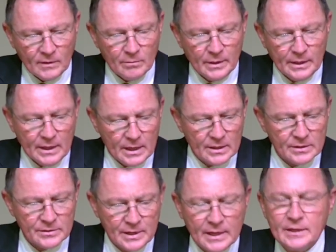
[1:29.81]

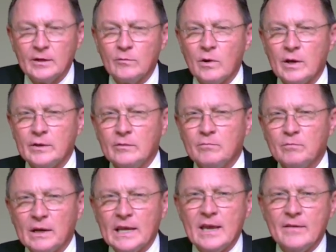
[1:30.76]
because they didn't want to
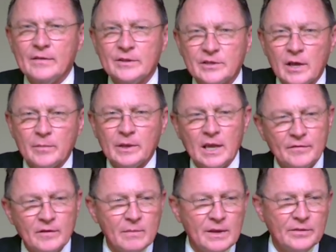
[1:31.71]
believe in something
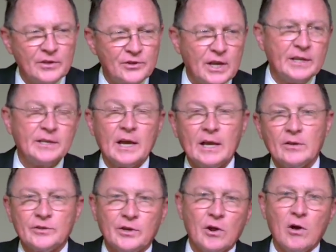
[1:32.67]
if it meant the
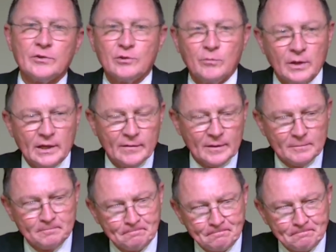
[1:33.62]
Gentiles could also believe it.